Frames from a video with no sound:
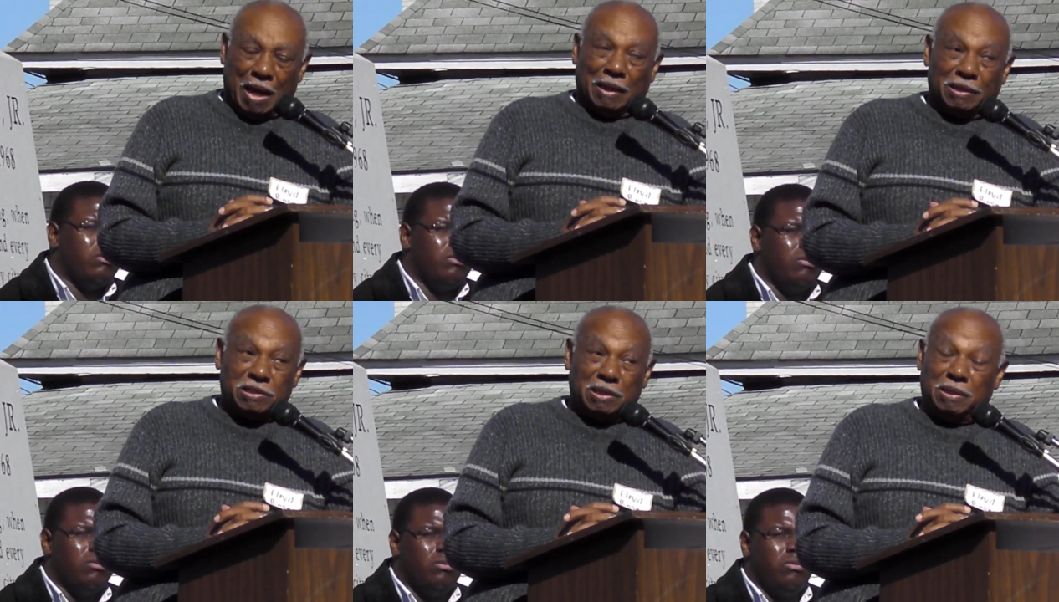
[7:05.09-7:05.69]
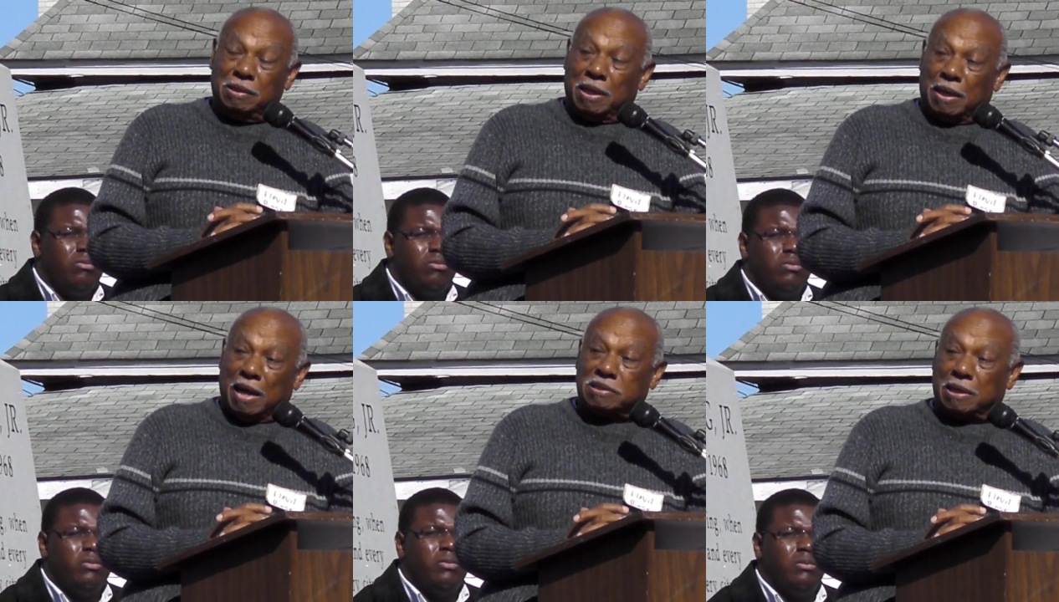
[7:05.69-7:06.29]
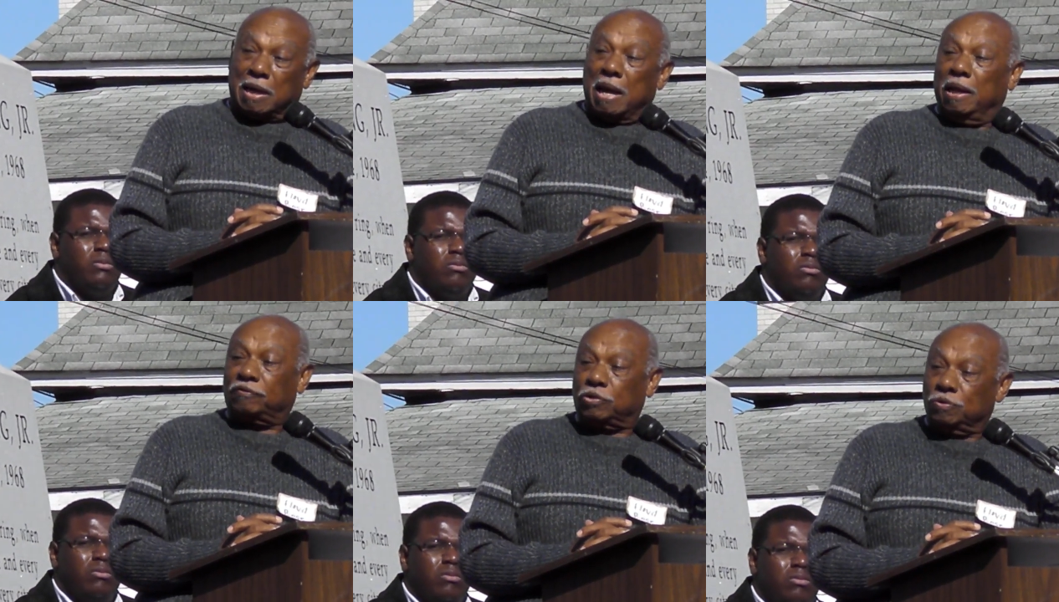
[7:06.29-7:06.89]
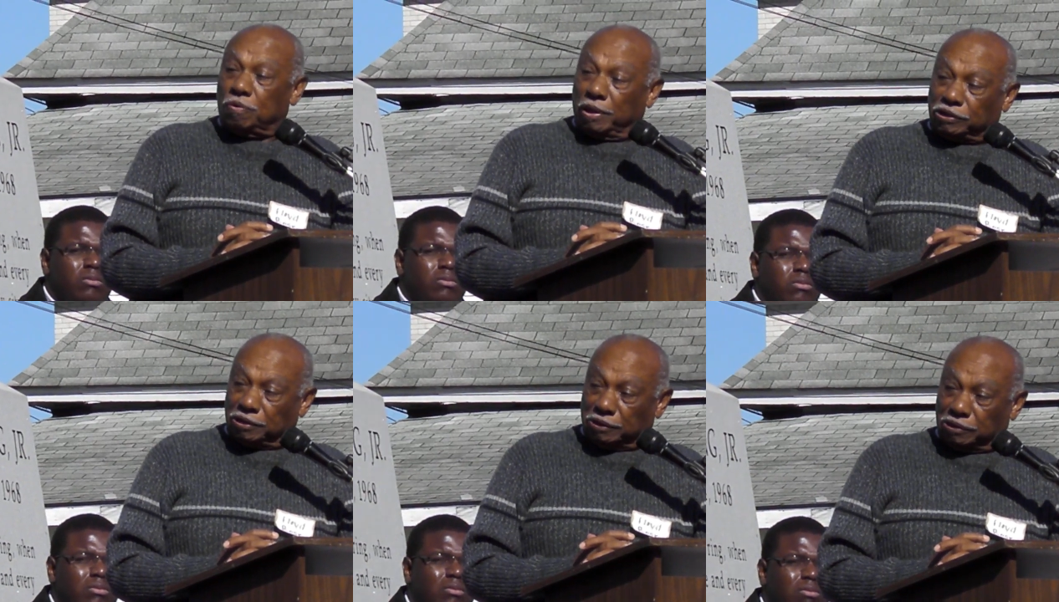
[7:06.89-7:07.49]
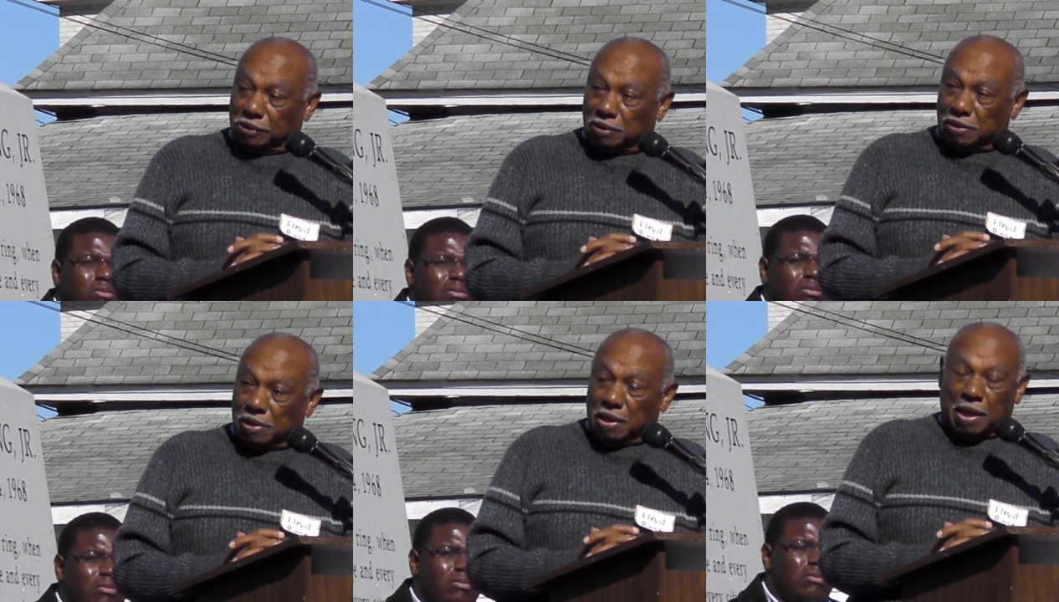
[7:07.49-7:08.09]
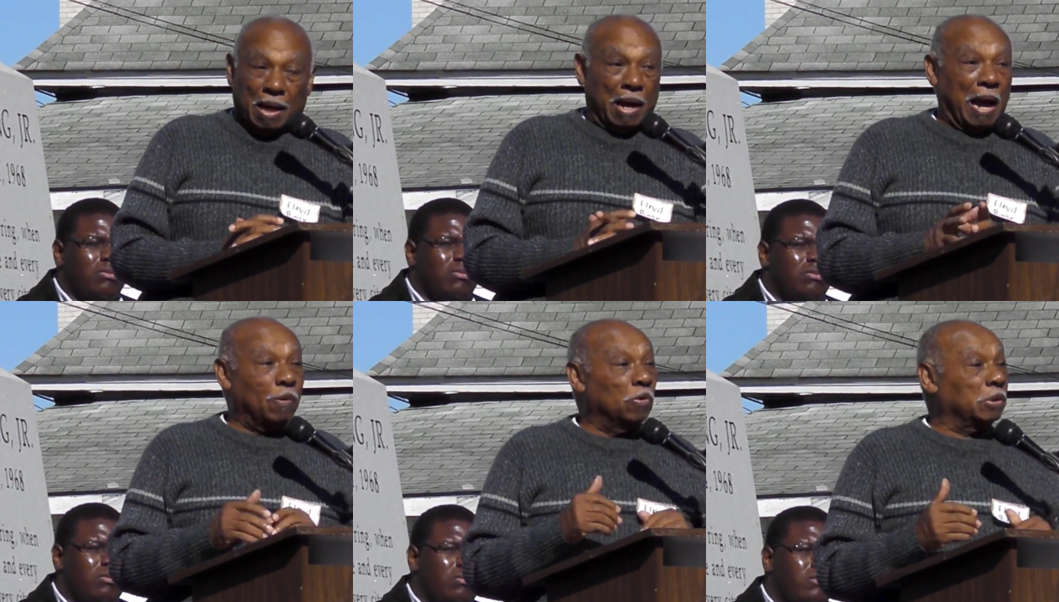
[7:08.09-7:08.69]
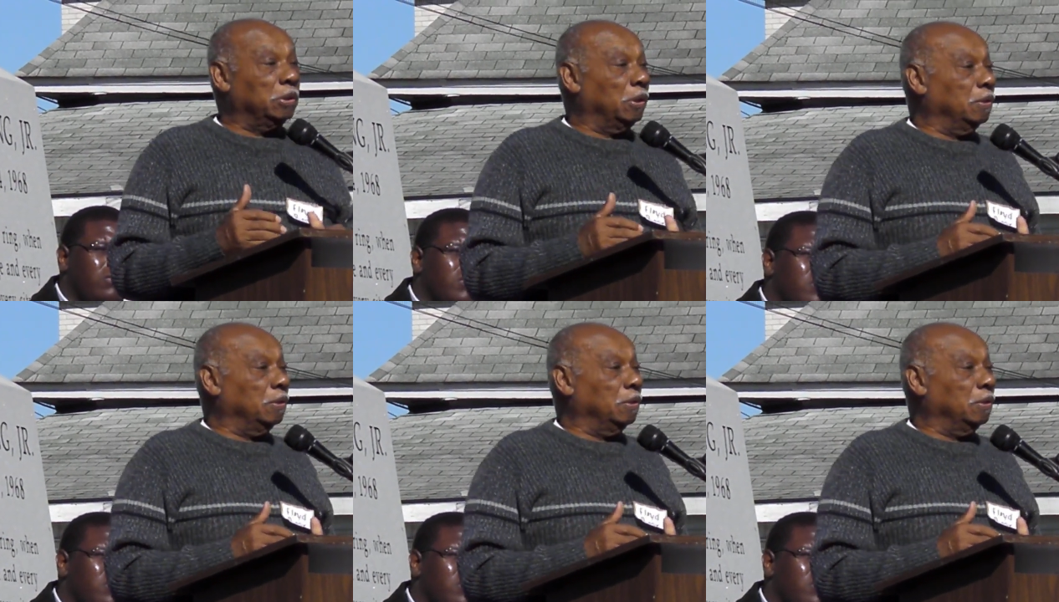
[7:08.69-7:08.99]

Speaker 1: I listened and I said, I have two questions. I want to